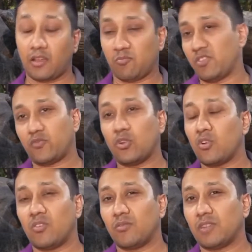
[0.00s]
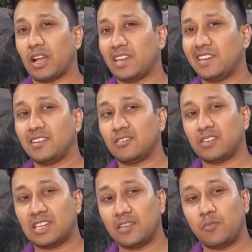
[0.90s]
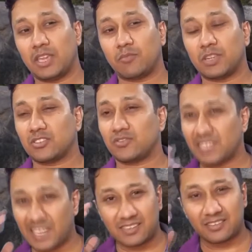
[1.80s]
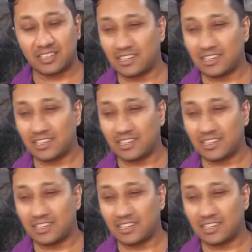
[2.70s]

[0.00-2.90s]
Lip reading: Before, I didn't really make much of sense.